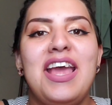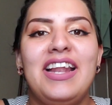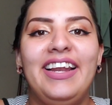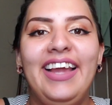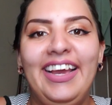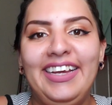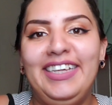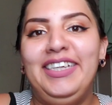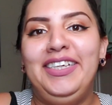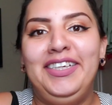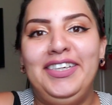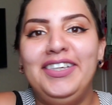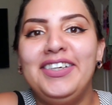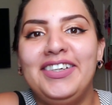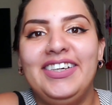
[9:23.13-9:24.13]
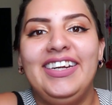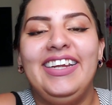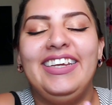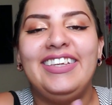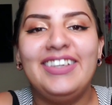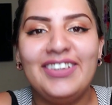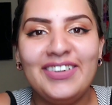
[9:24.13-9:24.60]
like here,
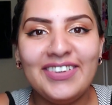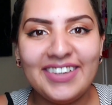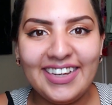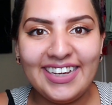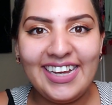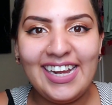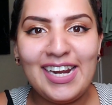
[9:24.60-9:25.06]
like, you know, like,